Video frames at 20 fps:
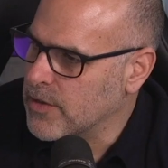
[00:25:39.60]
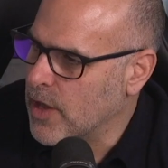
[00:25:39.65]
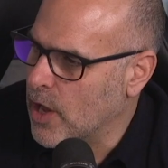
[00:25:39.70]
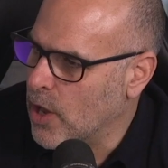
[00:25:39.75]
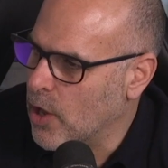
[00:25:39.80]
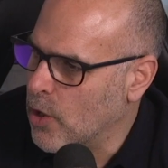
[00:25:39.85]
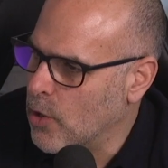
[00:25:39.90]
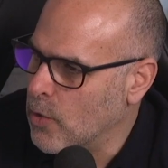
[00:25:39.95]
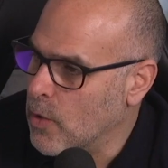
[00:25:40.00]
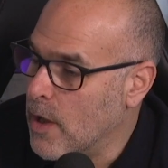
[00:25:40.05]
the
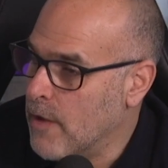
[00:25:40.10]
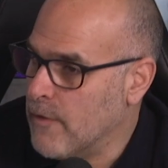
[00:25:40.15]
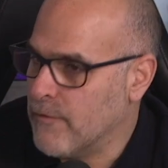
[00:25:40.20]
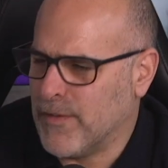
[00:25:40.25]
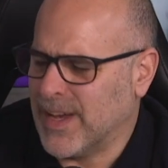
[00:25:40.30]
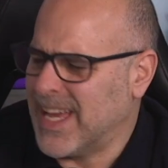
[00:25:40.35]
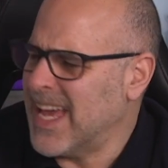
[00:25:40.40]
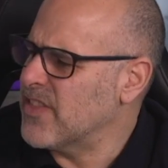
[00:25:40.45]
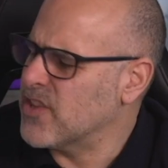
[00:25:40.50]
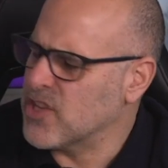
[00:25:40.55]
whole,
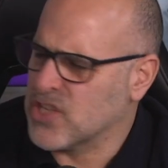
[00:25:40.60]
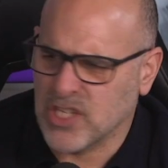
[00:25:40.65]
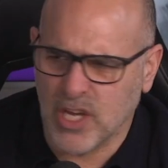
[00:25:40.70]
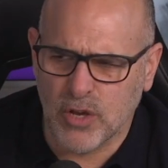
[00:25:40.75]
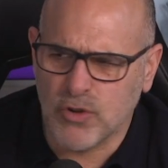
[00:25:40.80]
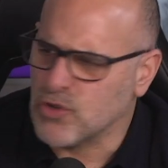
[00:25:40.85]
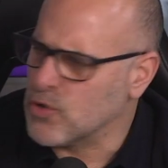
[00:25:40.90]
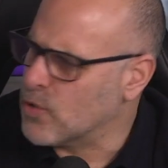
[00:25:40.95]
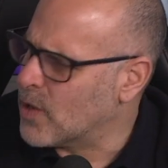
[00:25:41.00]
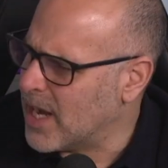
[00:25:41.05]
forget the
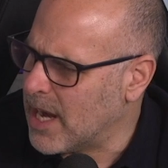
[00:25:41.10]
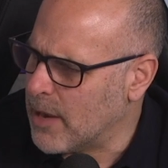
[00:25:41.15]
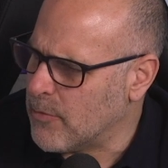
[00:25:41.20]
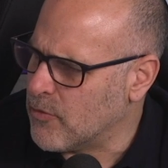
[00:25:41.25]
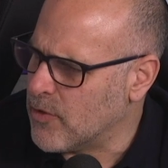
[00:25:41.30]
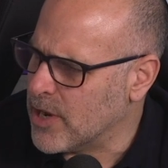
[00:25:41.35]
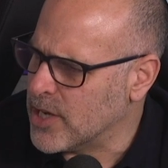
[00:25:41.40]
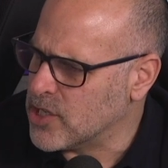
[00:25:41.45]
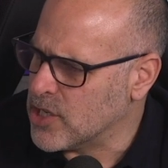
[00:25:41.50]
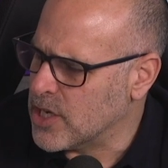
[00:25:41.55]
social
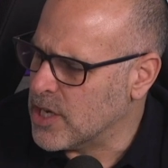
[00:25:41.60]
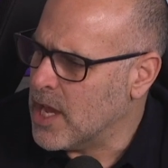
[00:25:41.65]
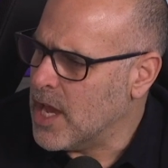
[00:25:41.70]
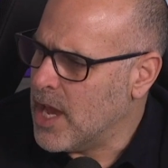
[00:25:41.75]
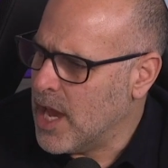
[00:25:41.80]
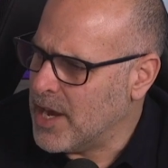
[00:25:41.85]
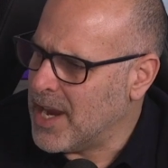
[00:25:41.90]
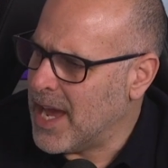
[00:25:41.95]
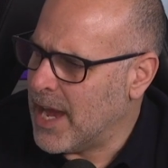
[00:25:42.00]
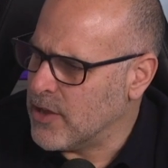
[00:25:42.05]
collaboration
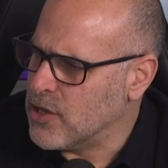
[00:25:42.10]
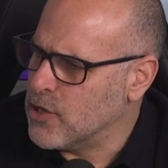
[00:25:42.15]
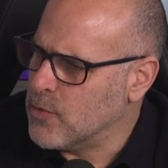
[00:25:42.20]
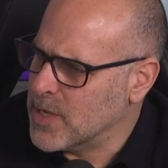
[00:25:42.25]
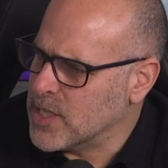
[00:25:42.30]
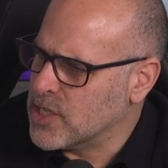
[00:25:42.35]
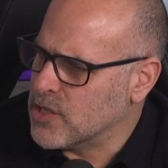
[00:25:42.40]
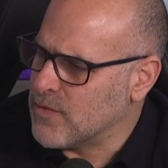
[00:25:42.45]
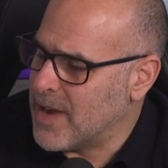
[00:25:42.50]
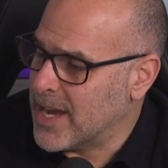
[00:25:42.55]
mm. and how you
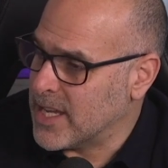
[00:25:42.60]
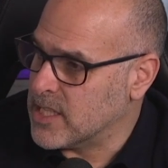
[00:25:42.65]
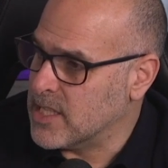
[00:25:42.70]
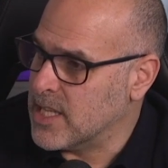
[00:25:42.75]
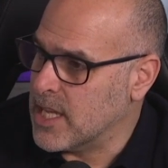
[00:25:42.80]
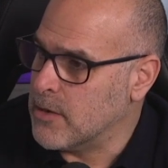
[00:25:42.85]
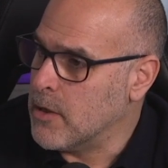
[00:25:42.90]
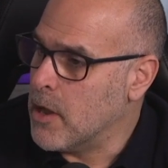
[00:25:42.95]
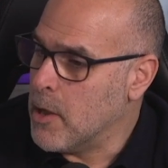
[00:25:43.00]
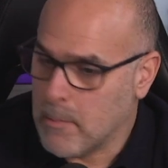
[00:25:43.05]
interact and
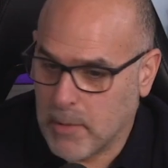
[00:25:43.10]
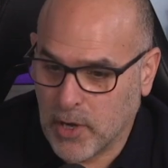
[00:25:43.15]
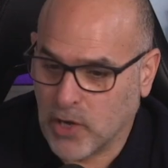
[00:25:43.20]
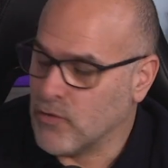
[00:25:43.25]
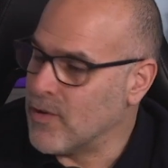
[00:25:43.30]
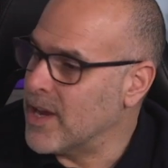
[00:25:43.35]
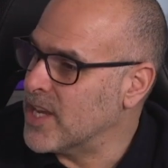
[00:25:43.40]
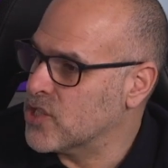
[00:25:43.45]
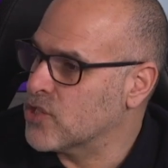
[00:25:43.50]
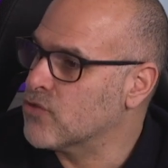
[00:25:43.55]
then
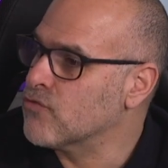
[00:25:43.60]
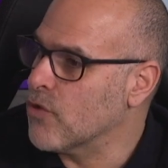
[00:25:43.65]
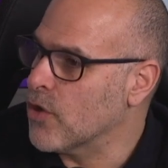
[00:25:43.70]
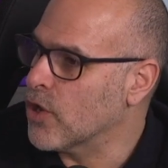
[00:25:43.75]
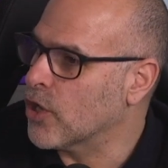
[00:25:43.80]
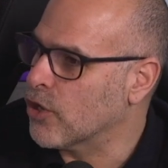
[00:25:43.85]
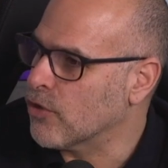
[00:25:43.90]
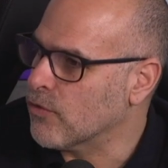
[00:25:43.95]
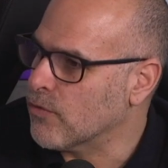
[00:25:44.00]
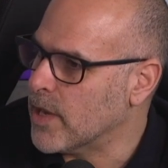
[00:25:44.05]
progress through a
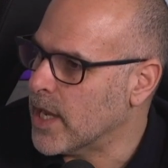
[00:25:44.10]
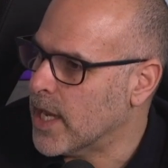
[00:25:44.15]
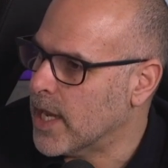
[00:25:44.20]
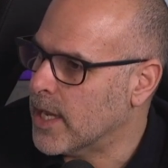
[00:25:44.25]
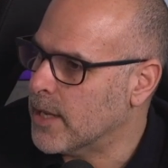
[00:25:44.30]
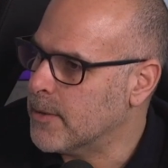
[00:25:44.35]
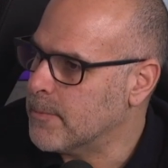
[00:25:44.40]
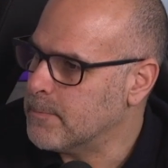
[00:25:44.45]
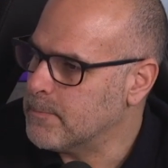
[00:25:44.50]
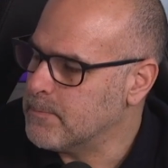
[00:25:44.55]
career.